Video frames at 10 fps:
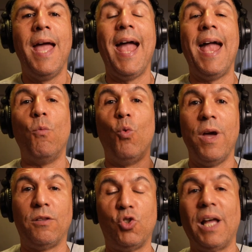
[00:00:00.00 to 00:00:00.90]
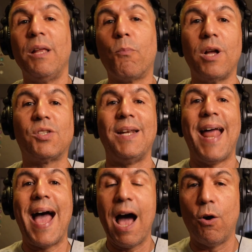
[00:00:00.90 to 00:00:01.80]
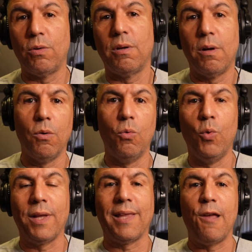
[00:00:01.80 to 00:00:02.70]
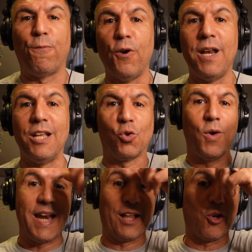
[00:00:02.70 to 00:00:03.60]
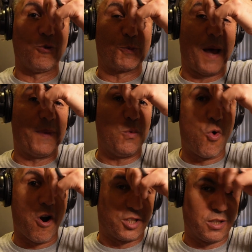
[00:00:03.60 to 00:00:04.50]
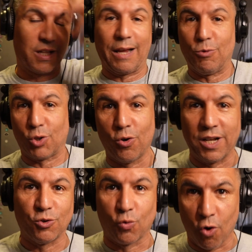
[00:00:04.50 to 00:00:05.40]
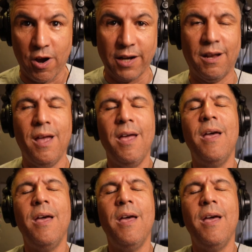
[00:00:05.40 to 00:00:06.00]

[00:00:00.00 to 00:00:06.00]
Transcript: And with Jaylen Brunson out with a foot injury, and I thought it was probably worse, it looked like he was holding his groin,